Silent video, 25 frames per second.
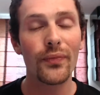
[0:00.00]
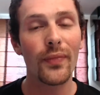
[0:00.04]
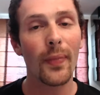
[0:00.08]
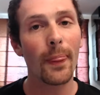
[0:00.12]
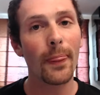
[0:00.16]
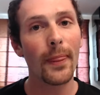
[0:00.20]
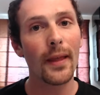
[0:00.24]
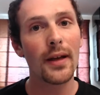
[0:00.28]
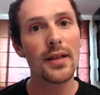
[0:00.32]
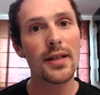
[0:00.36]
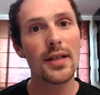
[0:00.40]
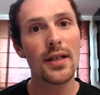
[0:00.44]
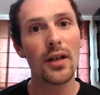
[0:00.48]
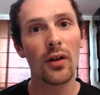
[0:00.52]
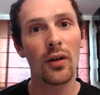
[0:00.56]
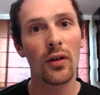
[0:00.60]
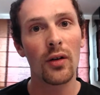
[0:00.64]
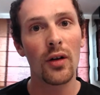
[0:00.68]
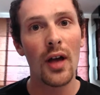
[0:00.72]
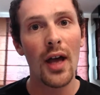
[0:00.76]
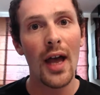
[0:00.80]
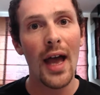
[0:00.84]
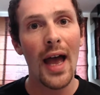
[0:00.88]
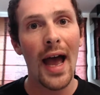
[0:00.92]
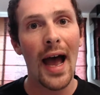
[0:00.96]
And so
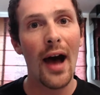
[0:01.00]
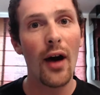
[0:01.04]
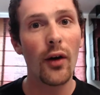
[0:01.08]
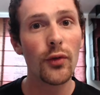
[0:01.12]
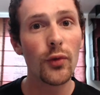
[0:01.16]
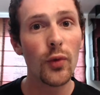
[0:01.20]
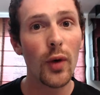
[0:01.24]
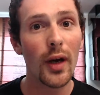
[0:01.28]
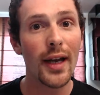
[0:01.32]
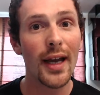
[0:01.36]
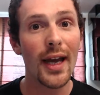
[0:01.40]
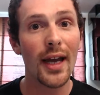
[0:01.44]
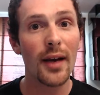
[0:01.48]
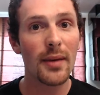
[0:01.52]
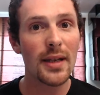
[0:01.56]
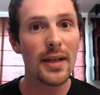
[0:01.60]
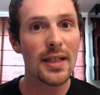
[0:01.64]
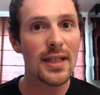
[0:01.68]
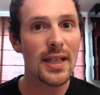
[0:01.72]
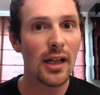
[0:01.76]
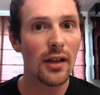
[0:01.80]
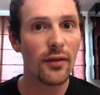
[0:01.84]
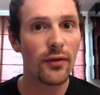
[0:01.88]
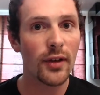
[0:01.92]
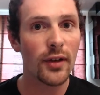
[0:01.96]
how do I get
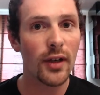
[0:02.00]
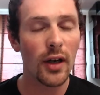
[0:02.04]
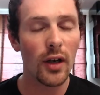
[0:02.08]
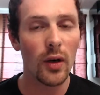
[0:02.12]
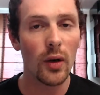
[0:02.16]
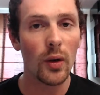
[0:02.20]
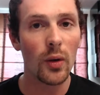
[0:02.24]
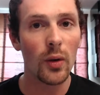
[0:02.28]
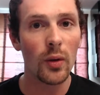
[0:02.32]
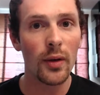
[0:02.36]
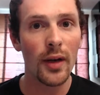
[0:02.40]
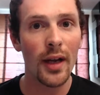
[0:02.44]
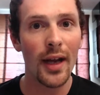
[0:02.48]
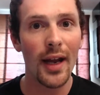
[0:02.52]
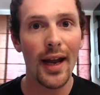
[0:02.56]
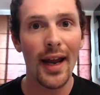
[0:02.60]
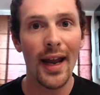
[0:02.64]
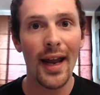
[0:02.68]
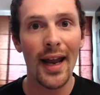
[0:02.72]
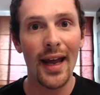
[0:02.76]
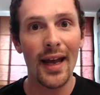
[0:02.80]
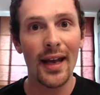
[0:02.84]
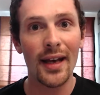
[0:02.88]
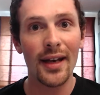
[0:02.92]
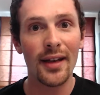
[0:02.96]
myself known
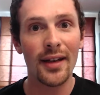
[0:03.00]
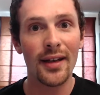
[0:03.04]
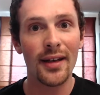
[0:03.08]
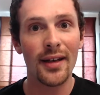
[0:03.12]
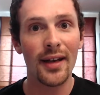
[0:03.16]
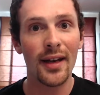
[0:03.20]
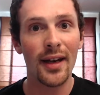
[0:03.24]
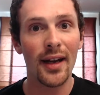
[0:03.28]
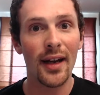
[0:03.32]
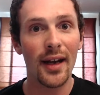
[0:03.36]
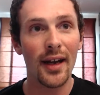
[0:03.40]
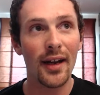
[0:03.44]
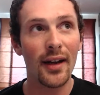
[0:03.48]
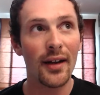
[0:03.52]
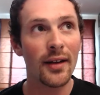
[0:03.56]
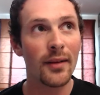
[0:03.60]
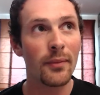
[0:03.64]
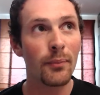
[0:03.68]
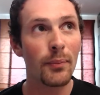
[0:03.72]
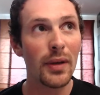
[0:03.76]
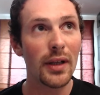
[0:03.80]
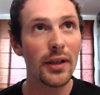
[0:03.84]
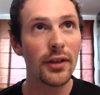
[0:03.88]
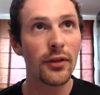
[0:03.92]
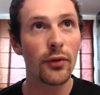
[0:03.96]
and
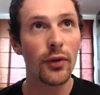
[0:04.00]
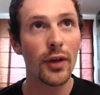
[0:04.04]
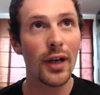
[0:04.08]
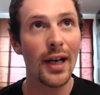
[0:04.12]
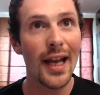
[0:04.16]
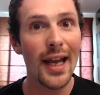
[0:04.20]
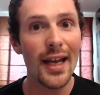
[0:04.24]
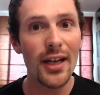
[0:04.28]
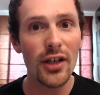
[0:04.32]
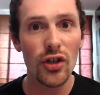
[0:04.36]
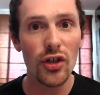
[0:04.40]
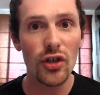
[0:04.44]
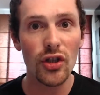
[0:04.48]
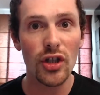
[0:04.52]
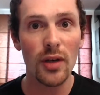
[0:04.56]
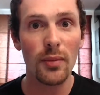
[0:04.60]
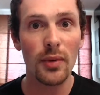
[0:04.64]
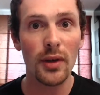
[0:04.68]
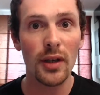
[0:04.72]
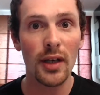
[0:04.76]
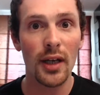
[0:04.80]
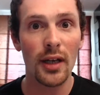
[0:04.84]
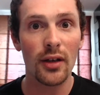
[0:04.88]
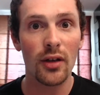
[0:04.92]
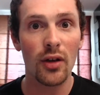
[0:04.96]
build relationship
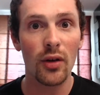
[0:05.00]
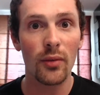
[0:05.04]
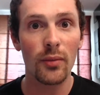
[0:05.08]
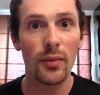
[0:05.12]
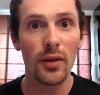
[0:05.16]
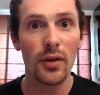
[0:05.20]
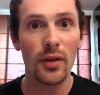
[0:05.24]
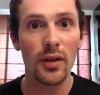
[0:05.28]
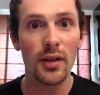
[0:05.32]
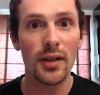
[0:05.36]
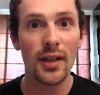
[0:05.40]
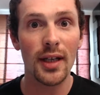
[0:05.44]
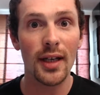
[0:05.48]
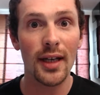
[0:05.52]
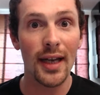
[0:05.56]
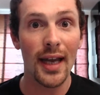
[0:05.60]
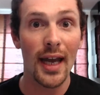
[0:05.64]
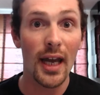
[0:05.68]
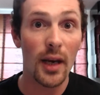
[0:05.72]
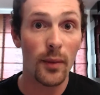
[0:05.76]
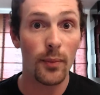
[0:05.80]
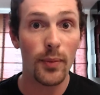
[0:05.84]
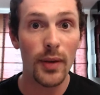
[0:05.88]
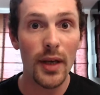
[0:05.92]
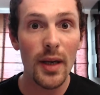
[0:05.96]
in that community and
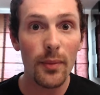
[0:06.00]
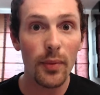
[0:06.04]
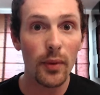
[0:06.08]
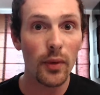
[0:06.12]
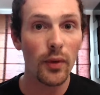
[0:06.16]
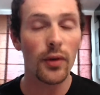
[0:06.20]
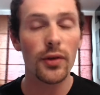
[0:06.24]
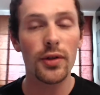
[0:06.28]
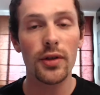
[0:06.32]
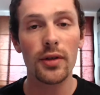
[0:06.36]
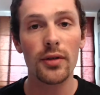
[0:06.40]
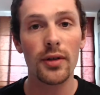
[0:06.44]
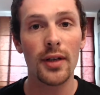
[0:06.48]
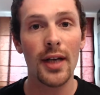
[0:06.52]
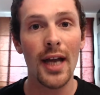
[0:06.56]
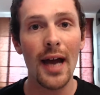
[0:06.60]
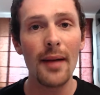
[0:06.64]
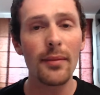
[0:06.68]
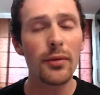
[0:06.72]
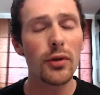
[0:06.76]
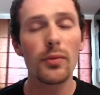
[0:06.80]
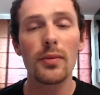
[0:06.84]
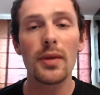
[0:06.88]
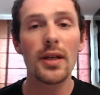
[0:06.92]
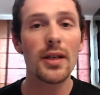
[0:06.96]
get people also to come
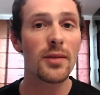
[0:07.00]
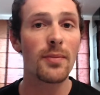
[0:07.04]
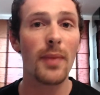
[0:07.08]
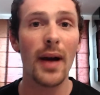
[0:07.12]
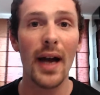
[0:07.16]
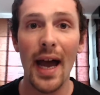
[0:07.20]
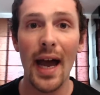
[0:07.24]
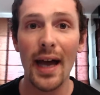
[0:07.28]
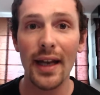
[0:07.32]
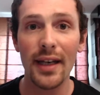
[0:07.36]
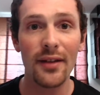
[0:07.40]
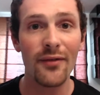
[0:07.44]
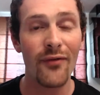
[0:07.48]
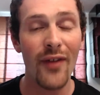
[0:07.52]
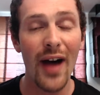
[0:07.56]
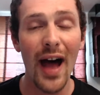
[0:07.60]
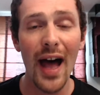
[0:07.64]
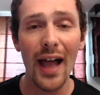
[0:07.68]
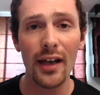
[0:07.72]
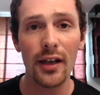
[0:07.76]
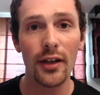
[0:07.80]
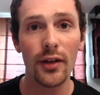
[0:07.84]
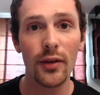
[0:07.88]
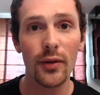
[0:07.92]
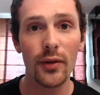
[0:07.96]
to me is by adding
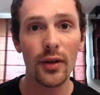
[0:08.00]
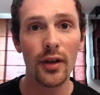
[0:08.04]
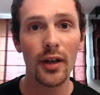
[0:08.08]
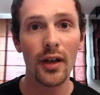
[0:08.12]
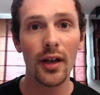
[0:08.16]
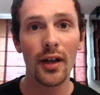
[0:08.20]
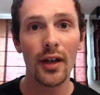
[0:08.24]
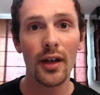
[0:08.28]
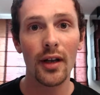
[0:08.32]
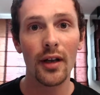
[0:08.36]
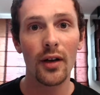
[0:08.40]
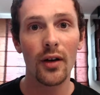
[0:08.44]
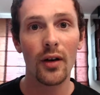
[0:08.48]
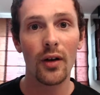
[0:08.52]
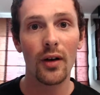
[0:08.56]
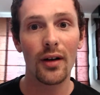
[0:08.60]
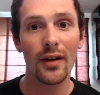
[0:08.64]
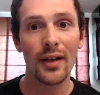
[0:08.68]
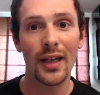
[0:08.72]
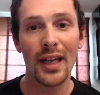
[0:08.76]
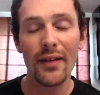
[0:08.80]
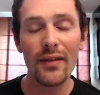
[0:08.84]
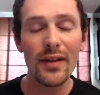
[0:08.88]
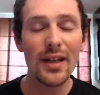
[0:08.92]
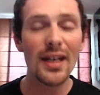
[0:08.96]
value,
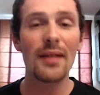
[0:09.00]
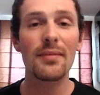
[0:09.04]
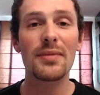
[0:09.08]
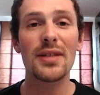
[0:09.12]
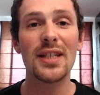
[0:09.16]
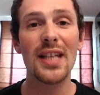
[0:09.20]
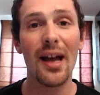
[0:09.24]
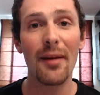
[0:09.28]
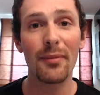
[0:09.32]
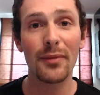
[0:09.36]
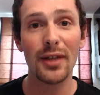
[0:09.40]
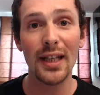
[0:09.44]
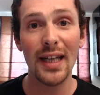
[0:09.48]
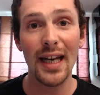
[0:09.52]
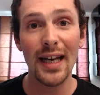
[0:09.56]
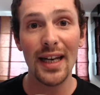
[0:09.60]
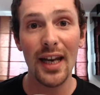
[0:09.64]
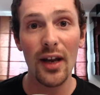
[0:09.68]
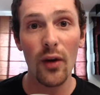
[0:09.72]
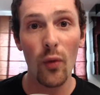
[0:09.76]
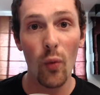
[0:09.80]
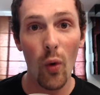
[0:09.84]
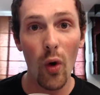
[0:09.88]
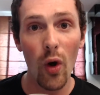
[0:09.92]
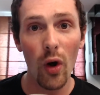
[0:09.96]
giving them something that
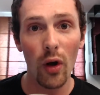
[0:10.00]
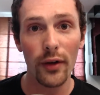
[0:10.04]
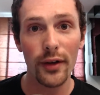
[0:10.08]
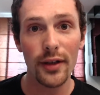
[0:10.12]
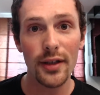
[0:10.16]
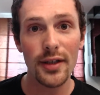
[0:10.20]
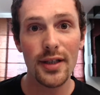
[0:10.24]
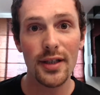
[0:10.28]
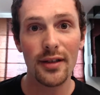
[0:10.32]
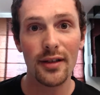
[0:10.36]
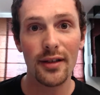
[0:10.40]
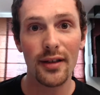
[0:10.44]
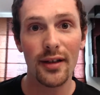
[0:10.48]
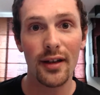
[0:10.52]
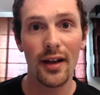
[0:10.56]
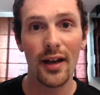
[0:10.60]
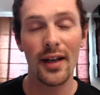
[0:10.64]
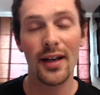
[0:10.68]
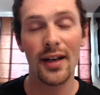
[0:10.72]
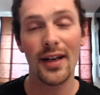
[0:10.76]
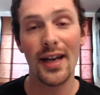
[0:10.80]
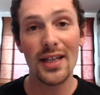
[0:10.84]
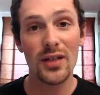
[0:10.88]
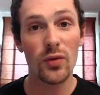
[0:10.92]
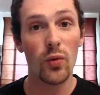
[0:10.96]
they want.
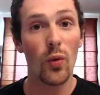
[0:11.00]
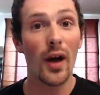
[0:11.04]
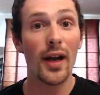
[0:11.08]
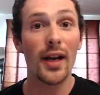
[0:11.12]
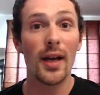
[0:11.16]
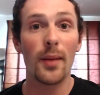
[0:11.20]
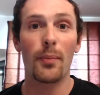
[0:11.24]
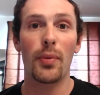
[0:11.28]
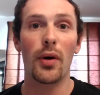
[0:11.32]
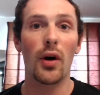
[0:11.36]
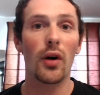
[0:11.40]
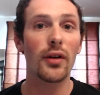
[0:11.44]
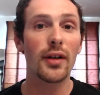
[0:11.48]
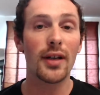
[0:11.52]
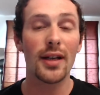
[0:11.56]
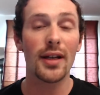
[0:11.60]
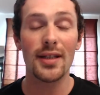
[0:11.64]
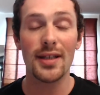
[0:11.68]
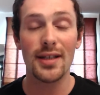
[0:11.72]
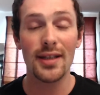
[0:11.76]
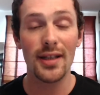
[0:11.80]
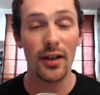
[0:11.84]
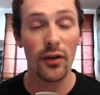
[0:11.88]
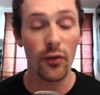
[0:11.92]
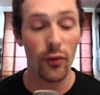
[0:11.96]
And that's why the
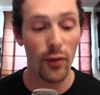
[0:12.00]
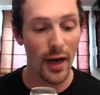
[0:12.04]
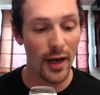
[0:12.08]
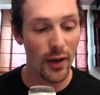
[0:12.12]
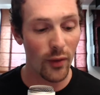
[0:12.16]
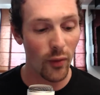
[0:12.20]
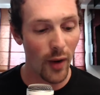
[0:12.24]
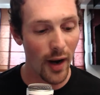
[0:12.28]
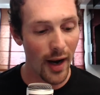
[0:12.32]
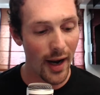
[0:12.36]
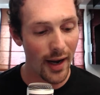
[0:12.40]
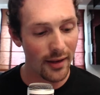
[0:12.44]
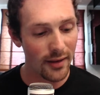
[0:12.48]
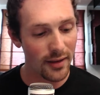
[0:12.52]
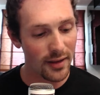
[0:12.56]
podcast is a great way.